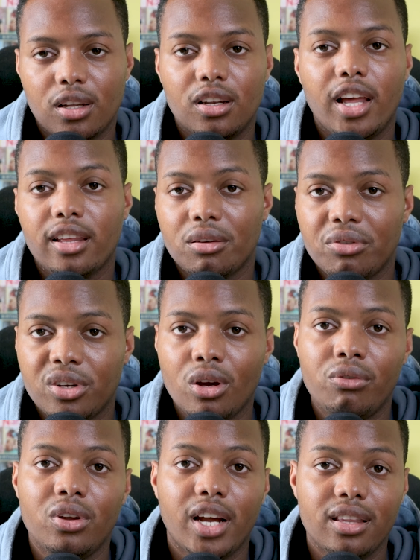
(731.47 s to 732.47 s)
Like the video
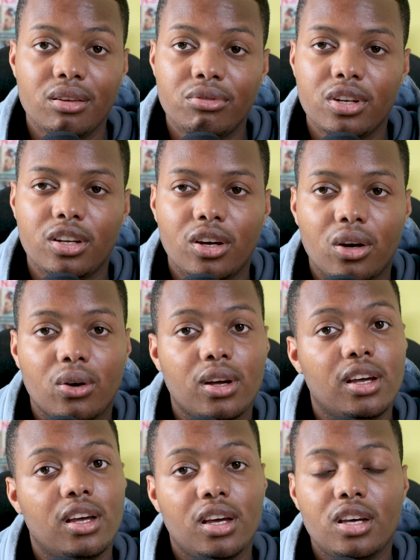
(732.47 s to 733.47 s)
if you like the video.
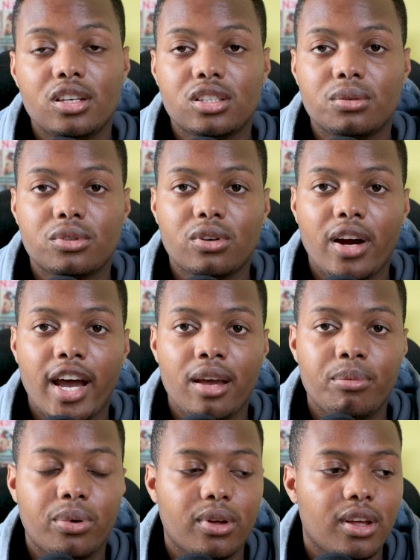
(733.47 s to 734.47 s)
Subscribe.